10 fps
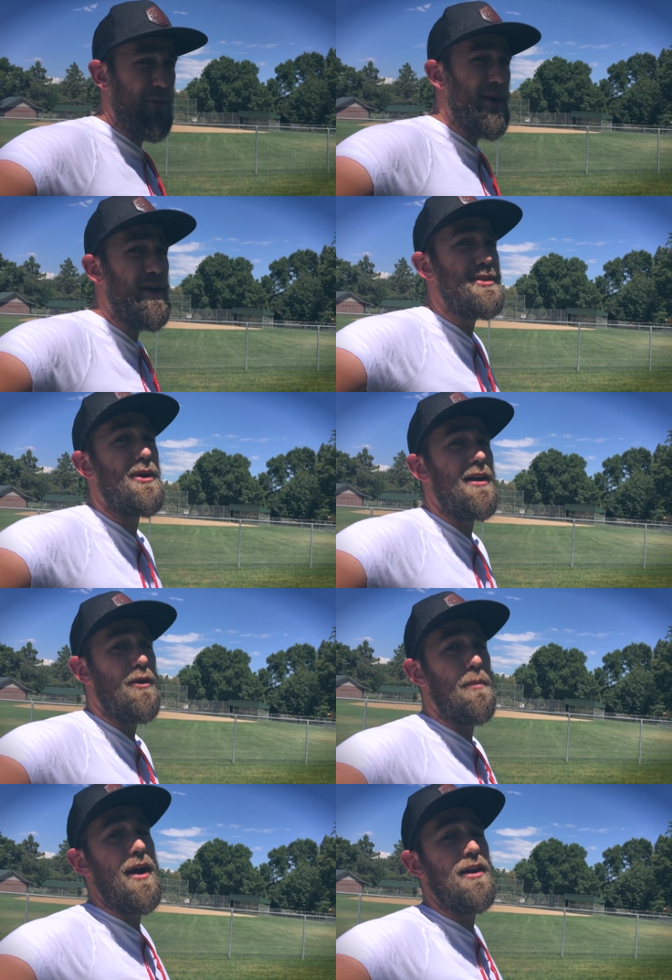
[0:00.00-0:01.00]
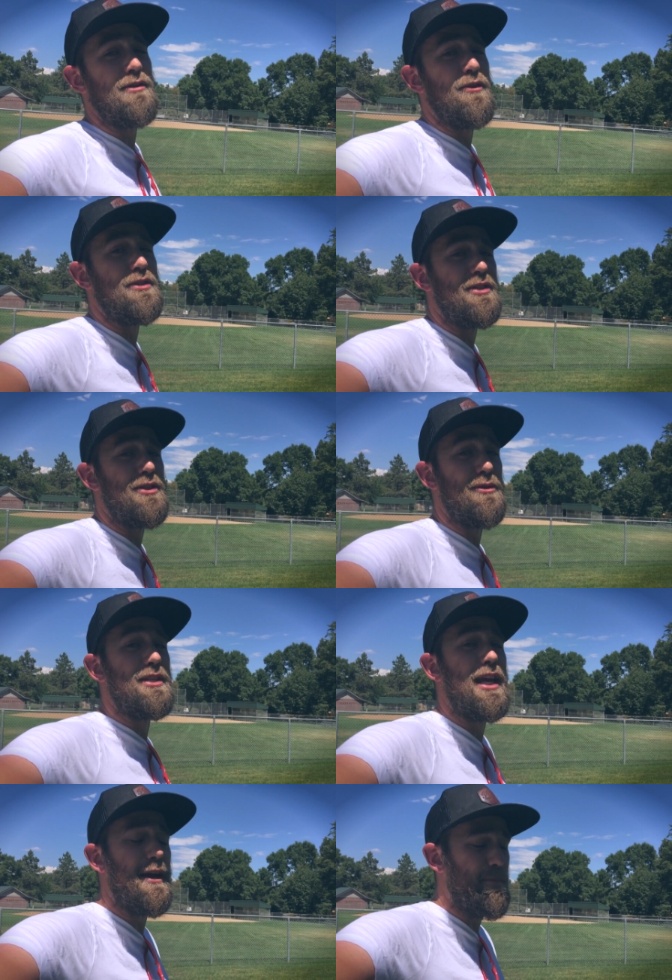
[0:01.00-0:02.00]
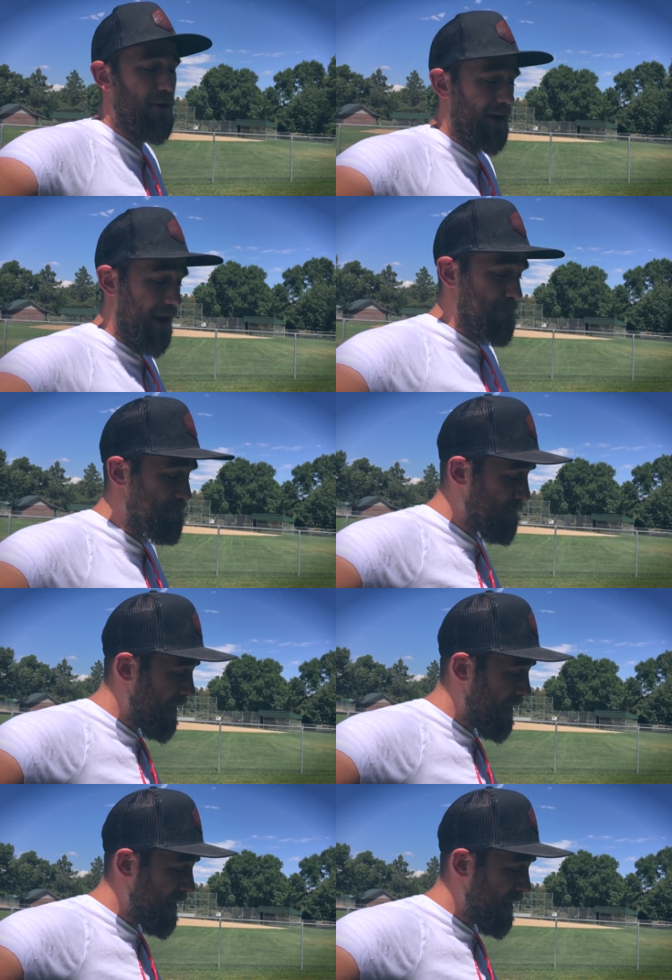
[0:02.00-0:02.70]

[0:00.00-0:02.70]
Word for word: we also have our Parents versus Students kickball game.